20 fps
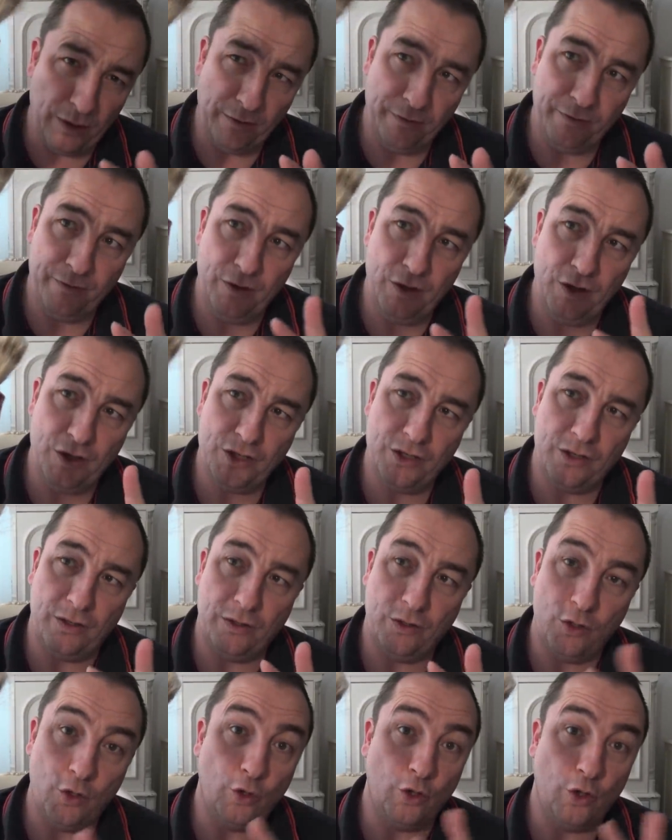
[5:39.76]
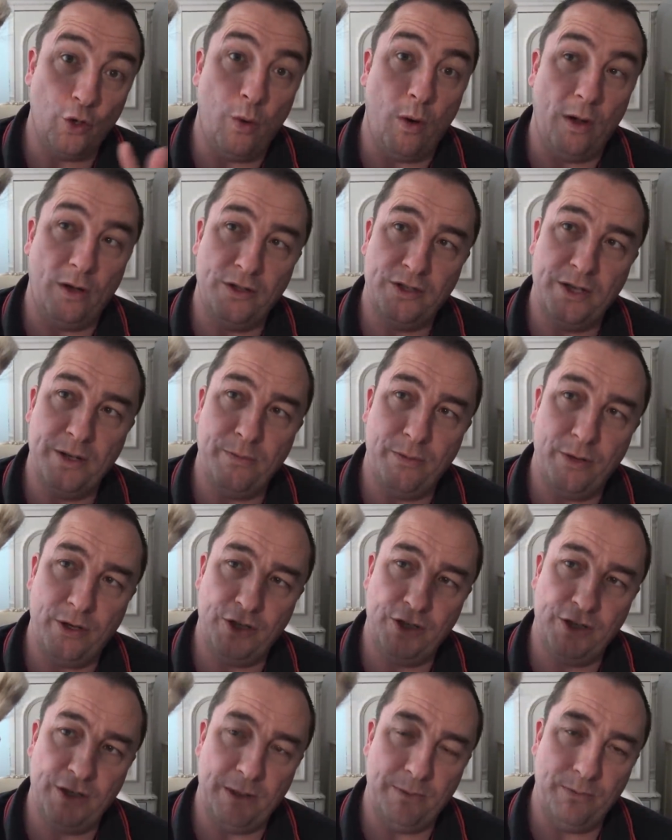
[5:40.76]
of the first sort of good quality
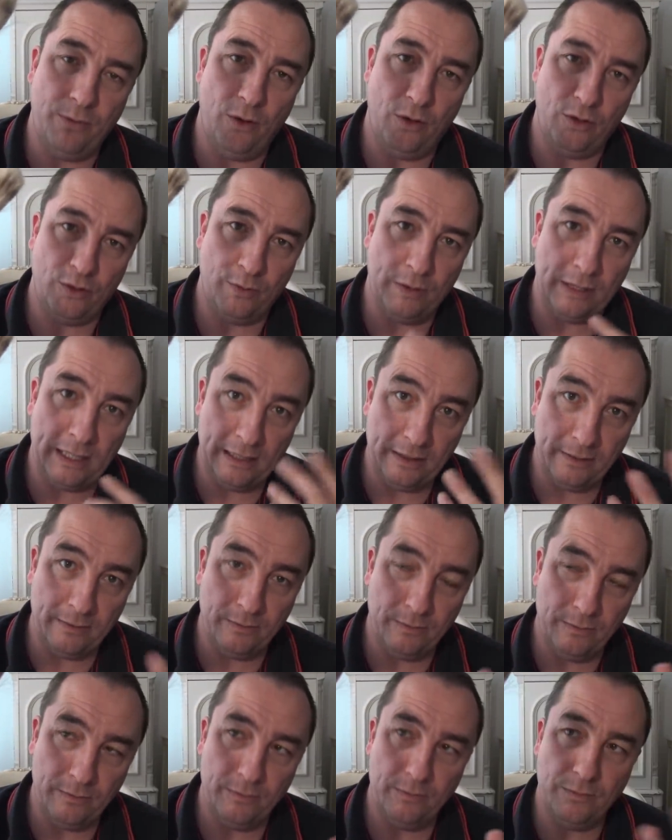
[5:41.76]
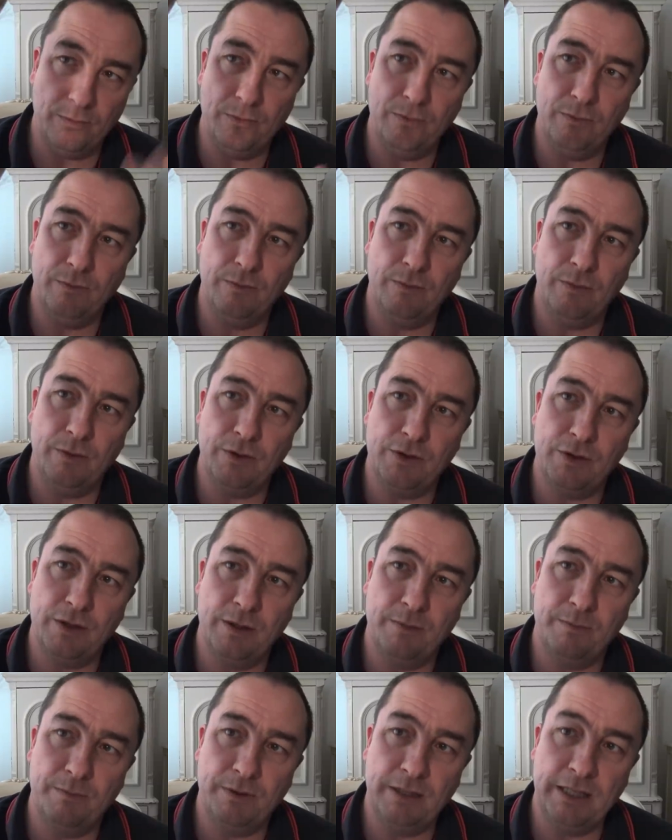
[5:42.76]
brushes I bought when I was
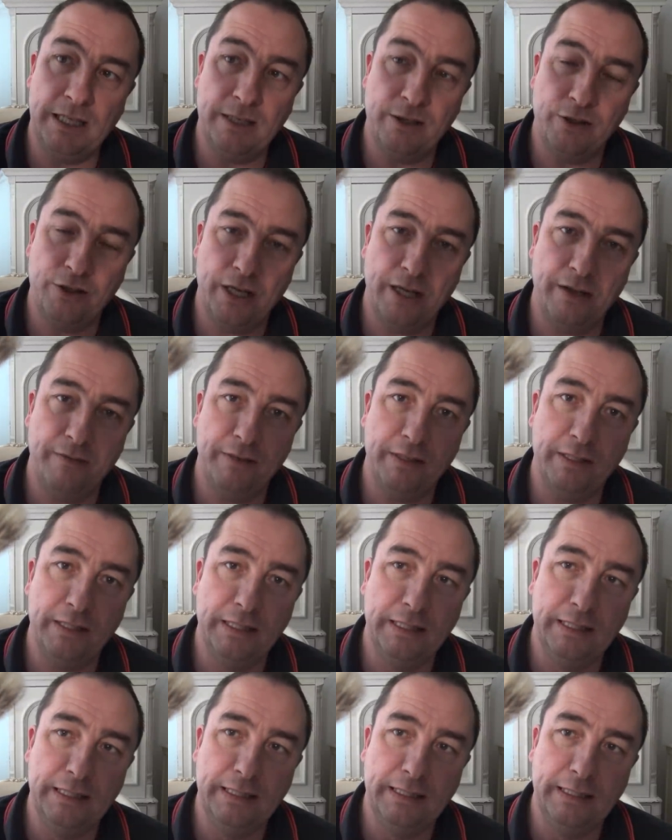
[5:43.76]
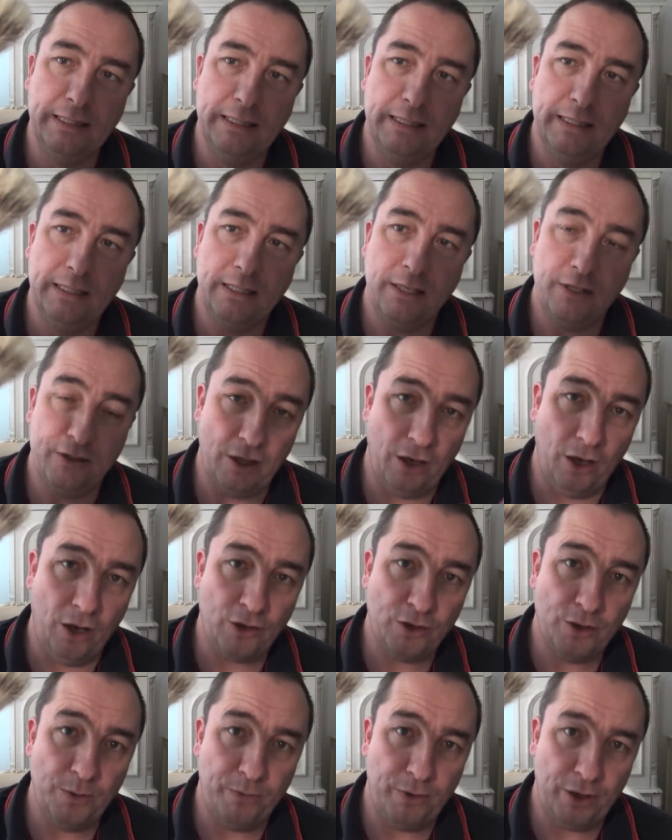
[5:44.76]
de-shaving, because a
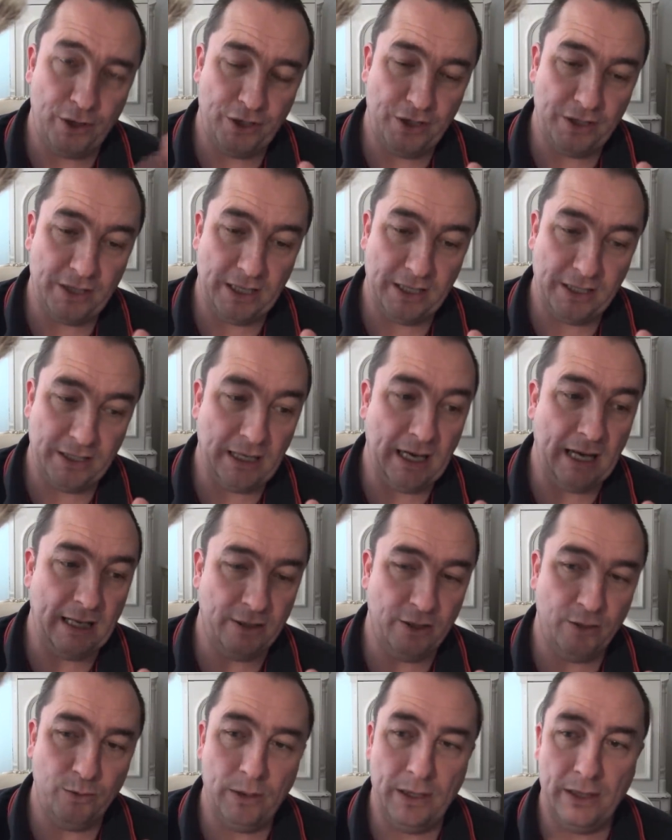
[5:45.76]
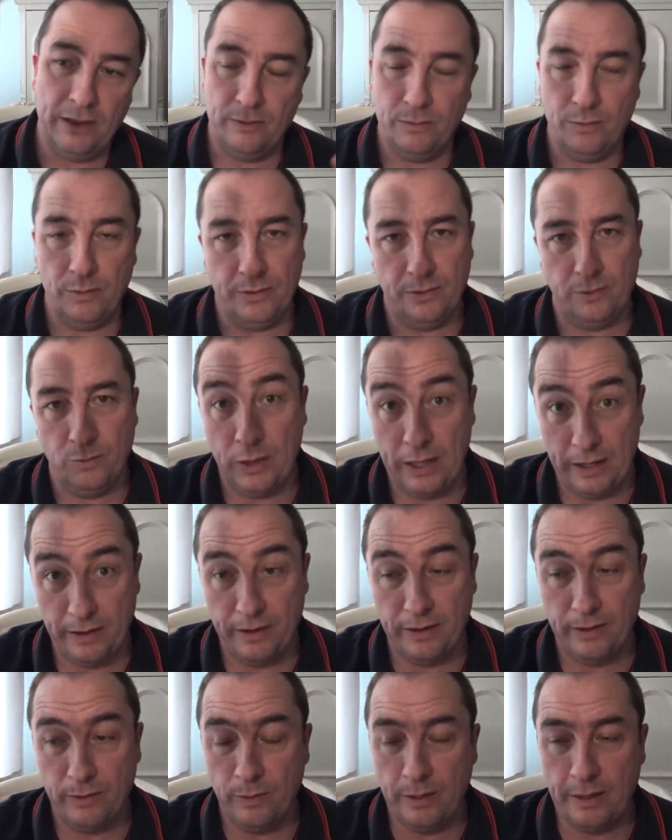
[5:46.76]
lot of brushes I started were
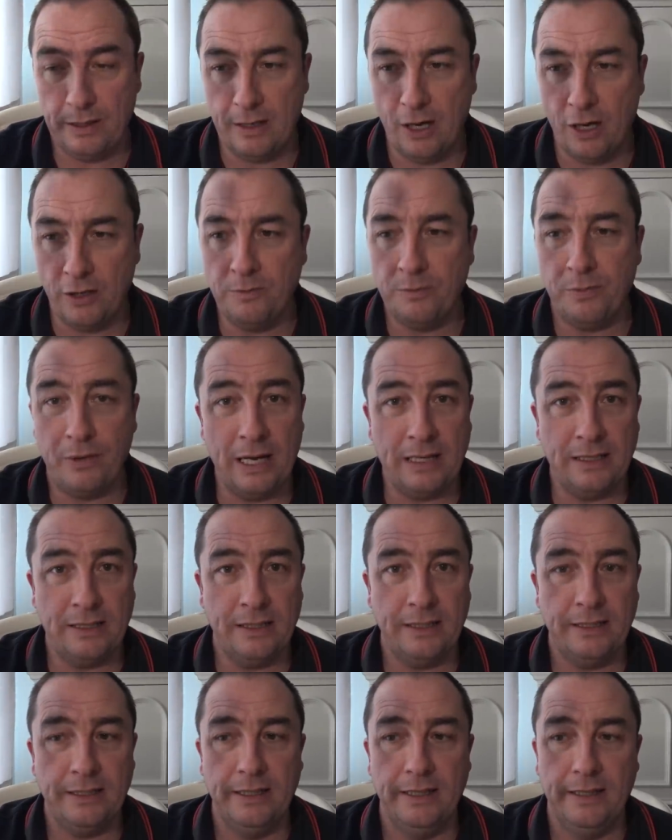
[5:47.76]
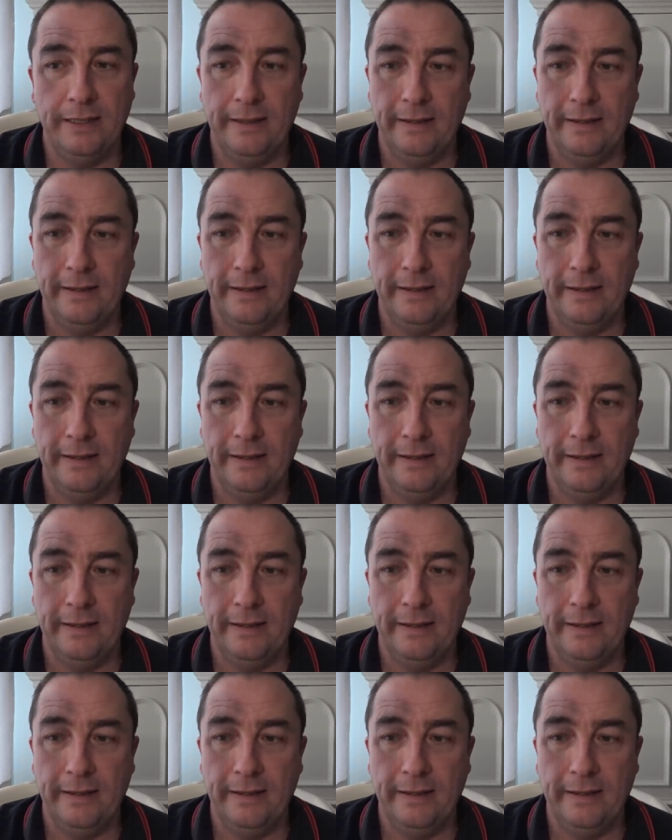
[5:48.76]
unbranded,